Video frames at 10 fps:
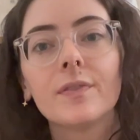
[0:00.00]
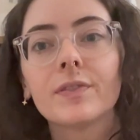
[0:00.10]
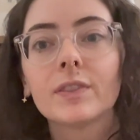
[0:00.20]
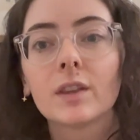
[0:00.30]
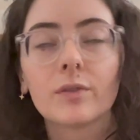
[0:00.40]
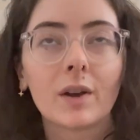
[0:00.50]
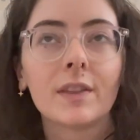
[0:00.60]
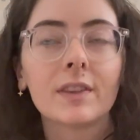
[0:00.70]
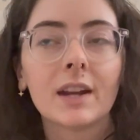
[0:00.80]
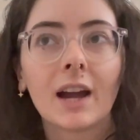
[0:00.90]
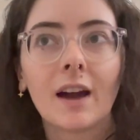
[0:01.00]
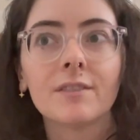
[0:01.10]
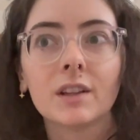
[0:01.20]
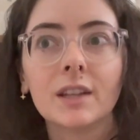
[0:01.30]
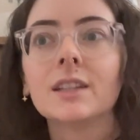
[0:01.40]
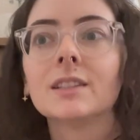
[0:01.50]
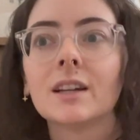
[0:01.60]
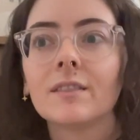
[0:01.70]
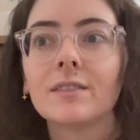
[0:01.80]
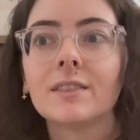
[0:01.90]
the thread that I have the least
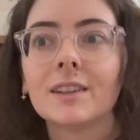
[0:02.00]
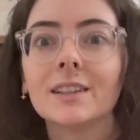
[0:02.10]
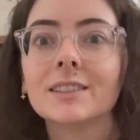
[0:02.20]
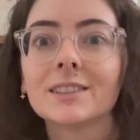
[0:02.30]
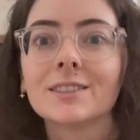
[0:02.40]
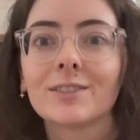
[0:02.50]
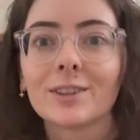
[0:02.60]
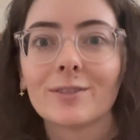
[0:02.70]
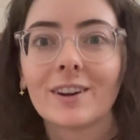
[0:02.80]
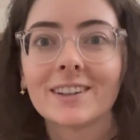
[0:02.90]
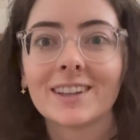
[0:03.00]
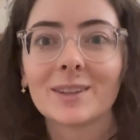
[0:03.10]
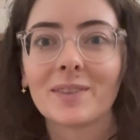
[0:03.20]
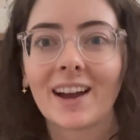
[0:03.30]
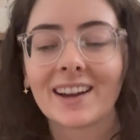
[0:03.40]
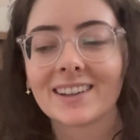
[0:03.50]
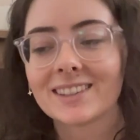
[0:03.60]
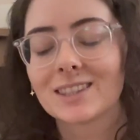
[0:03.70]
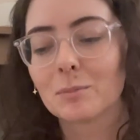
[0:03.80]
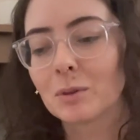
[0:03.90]
of is for the front and the back.
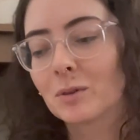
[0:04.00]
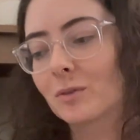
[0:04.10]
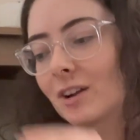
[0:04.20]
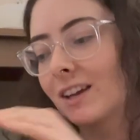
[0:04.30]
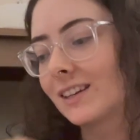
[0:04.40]
It's the blue thread.